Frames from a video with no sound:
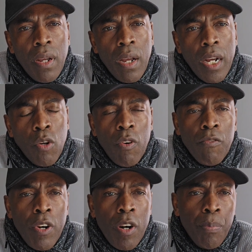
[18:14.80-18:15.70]
And our
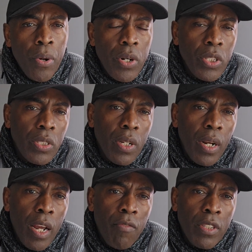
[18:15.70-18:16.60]
very personal
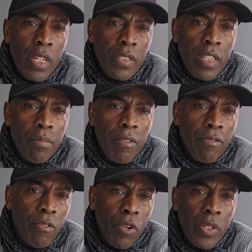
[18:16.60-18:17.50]
life, as I said
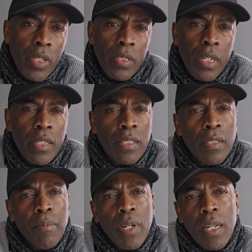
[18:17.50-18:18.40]
before, is a
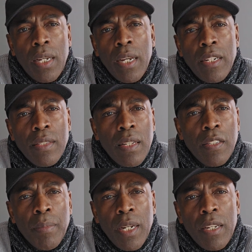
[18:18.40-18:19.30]
testimony against this
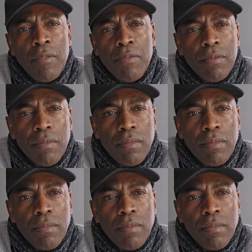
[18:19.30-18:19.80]
belief.